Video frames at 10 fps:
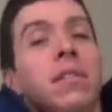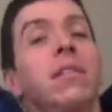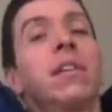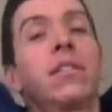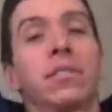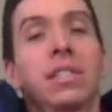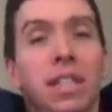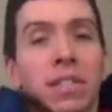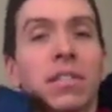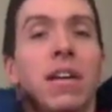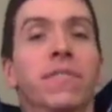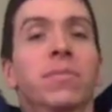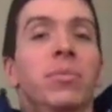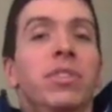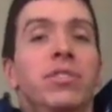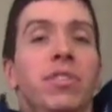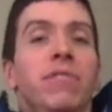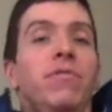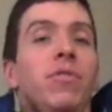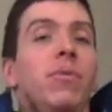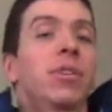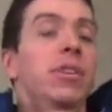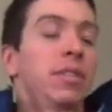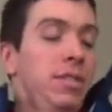To take this off, it's pretty straightforward.